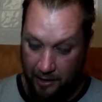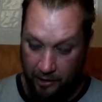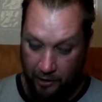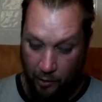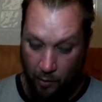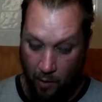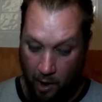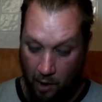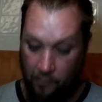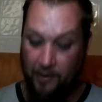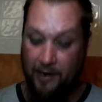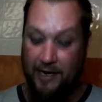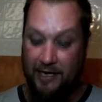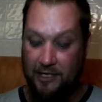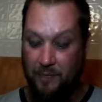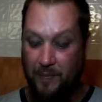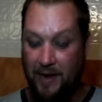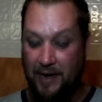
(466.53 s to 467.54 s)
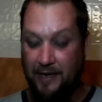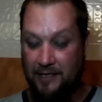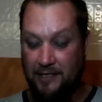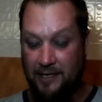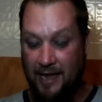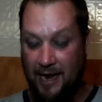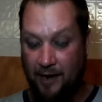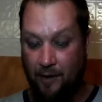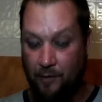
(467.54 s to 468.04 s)
You already speak its
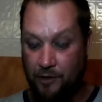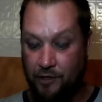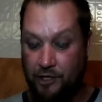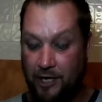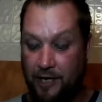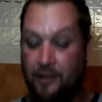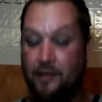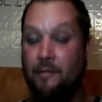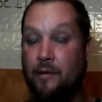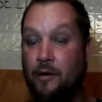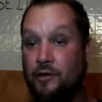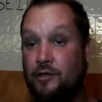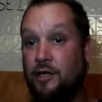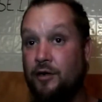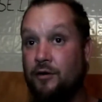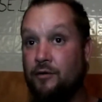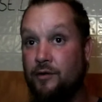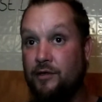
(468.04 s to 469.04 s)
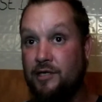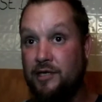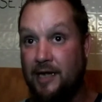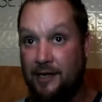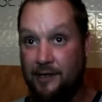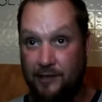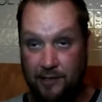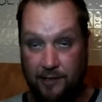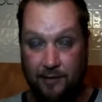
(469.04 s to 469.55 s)
language in the most literal
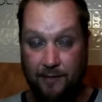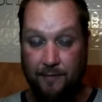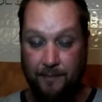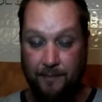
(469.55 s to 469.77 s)
sense.